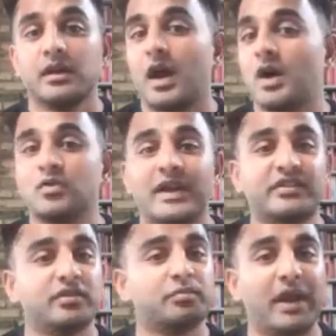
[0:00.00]

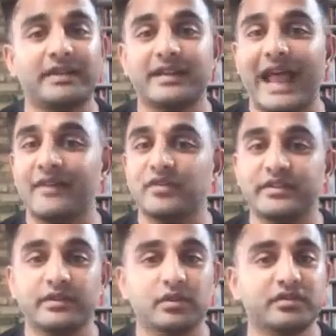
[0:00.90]
unrest spread to every
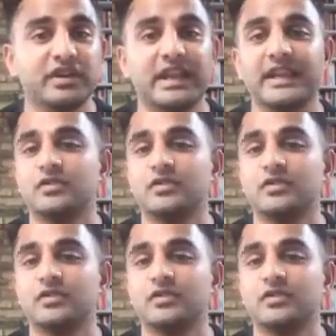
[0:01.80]
single city.